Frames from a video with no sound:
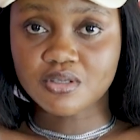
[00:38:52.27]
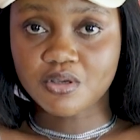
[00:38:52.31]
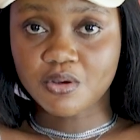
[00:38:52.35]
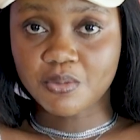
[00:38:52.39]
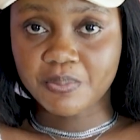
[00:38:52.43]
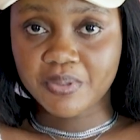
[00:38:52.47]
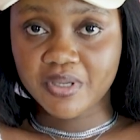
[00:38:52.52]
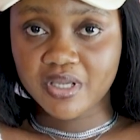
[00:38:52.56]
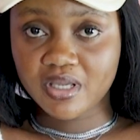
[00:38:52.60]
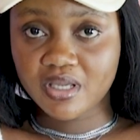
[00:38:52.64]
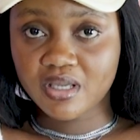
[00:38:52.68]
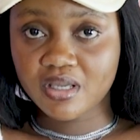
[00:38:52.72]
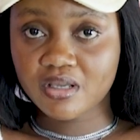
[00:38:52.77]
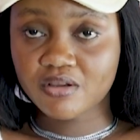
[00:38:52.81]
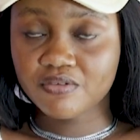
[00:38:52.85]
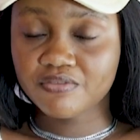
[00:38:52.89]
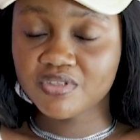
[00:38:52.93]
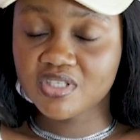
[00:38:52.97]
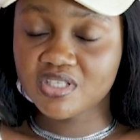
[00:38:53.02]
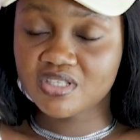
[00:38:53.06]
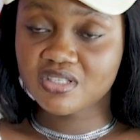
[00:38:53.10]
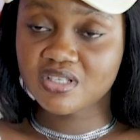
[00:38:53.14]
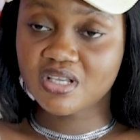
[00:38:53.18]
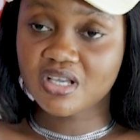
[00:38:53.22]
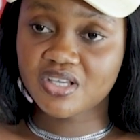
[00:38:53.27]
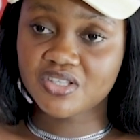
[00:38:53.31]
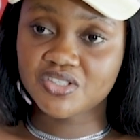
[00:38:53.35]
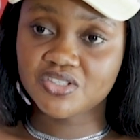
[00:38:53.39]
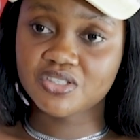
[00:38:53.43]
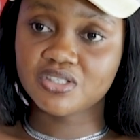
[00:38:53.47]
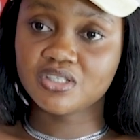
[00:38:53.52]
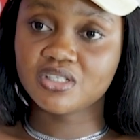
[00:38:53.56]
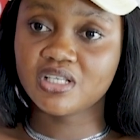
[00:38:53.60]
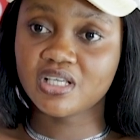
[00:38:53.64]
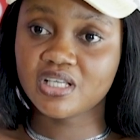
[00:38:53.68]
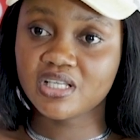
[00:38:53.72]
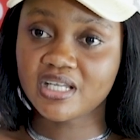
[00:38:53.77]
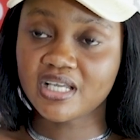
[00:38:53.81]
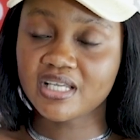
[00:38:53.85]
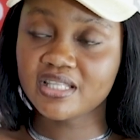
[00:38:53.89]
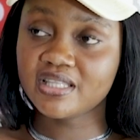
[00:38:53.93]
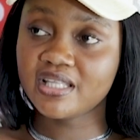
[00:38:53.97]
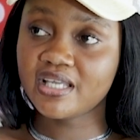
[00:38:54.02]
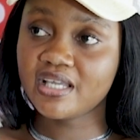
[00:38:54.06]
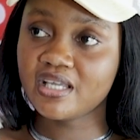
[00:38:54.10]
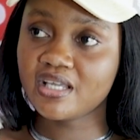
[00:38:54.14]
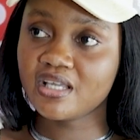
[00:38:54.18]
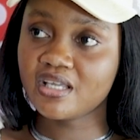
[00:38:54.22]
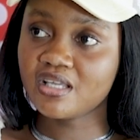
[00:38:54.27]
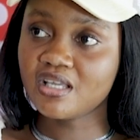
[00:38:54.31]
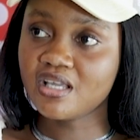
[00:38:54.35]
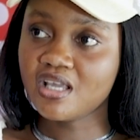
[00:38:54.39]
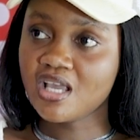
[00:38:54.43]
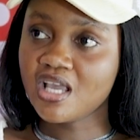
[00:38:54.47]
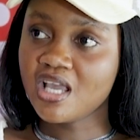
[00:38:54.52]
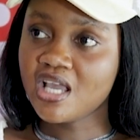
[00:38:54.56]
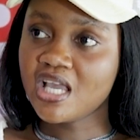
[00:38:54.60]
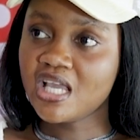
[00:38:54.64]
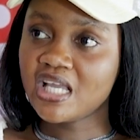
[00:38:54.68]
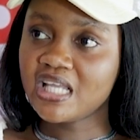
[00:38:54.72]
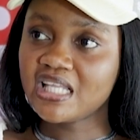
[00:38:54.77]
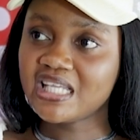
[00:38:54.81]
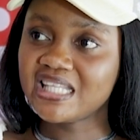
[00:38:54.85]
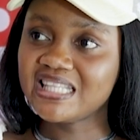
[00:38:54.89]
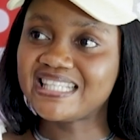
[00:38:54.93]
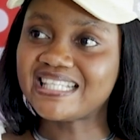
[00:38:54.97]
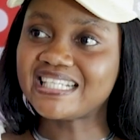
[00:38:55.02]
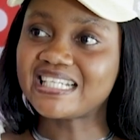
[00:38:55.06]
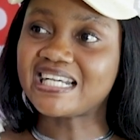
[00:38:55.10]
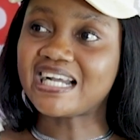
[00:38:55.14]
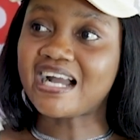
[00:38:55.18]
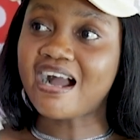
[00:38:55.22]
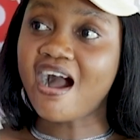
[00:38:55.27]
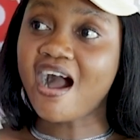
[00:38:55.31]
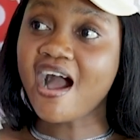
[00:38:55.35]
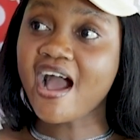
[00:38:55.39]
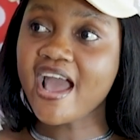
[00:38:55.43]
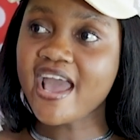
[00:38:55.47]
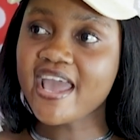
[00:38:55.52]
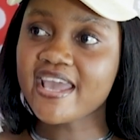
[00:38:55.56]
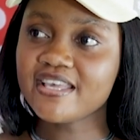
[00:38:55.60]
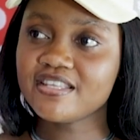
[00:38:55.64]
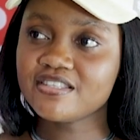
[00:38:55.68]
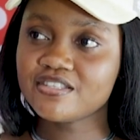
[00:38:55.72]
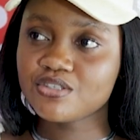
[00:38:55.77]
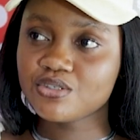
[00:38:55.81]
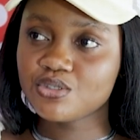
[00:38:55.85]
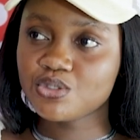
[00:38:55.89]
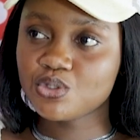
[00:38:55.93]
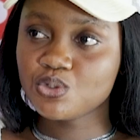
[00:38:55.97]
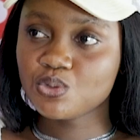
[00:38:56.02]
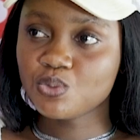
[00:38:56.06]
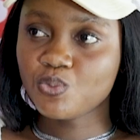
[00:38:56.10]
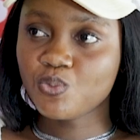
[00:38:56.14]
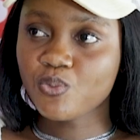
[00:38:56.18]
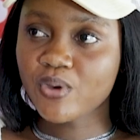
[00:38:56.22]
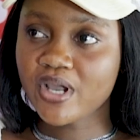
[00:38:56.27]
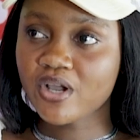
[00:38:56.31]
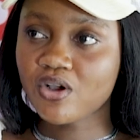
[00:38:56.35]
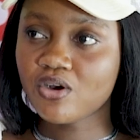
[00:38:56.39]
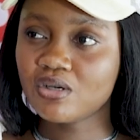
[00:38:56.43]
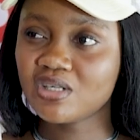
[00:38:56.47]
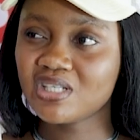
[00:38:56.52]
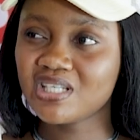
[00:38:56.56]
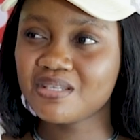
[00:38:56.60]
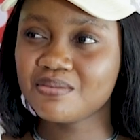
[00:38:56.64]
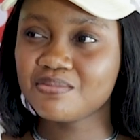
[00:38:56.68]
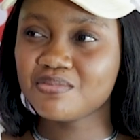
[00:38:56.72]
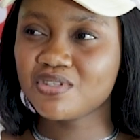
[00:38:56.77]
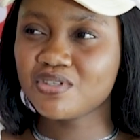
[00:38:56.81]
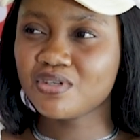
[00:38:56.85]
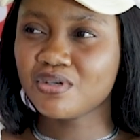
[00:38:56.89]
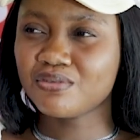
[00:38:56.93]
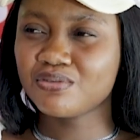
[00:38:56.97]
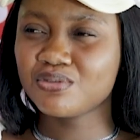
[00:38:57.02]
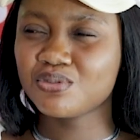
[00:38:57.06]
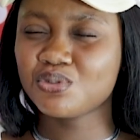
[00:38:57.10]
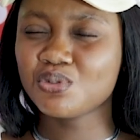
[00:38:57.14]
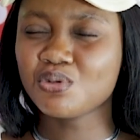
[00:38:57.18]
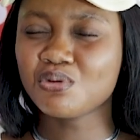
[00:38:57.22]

topic of discussion, and I think the guys should work on themselves.